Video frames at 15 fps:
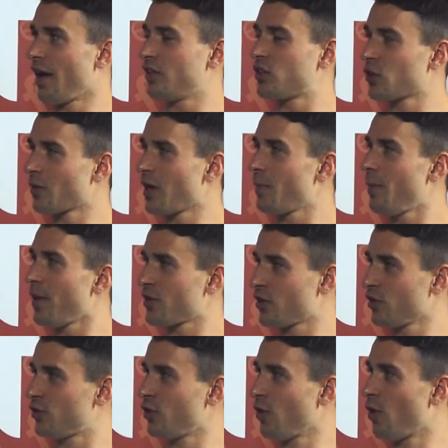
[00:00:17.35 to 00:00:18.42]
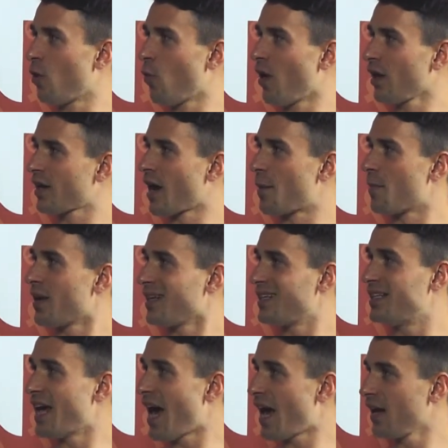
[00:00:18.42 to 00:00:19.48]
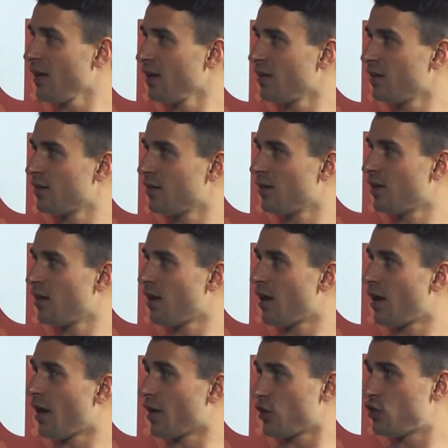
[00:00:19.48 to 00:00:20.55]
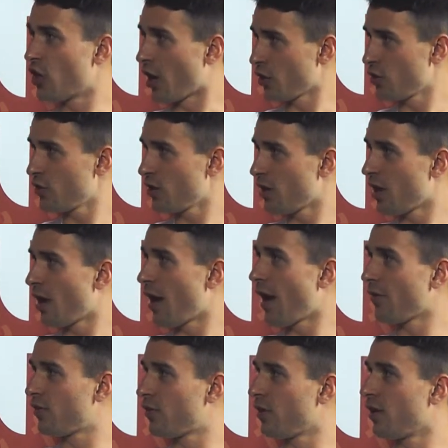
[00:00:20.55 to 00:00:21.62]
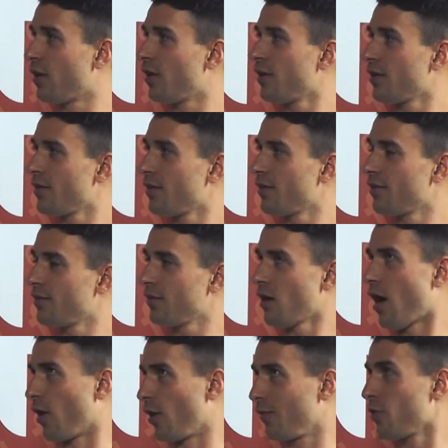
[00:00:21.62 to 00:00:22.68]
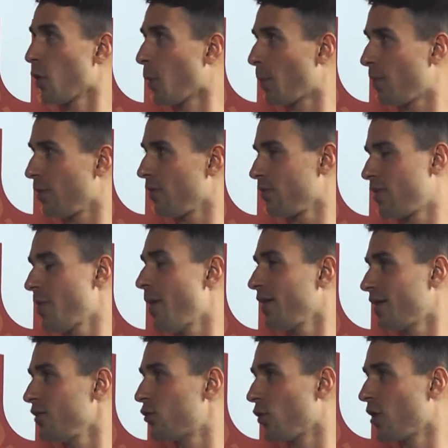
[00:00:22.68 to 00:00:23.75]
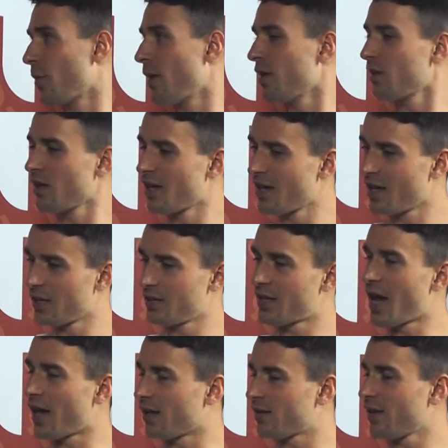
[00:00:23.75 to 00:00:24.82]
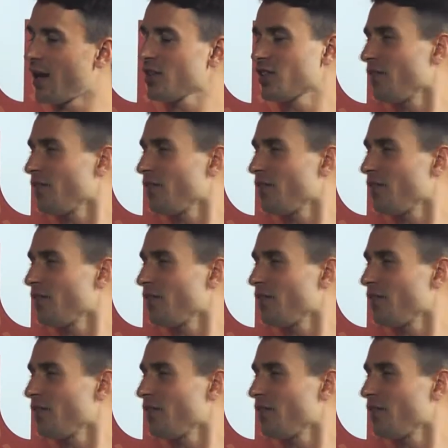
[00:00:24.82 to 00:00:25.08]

It's a great pleasure to welcome Dan, a judge at the Heart of Europe Debating Tournament. Dan, tell